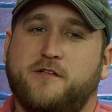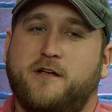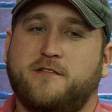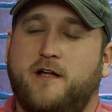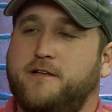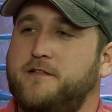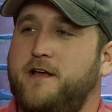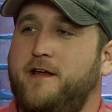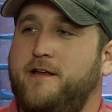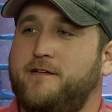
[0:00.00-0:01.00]
I'd just like to
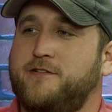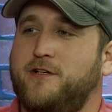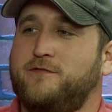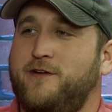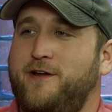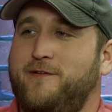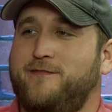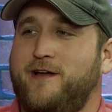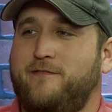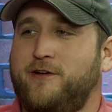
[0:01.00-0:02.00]
say it sucks for
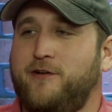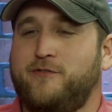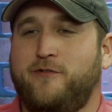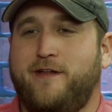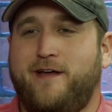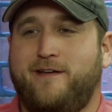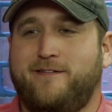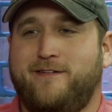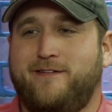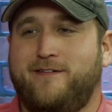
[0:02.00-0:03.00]
him to have to go through that
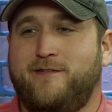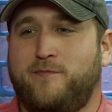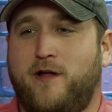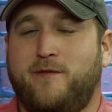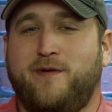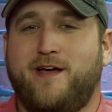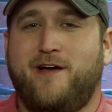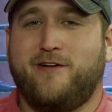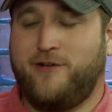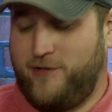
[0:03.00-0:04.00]
and probably be
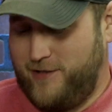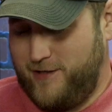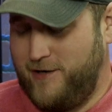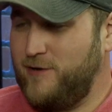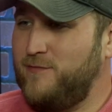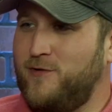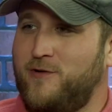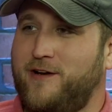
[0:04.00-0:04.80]
out a good year or more.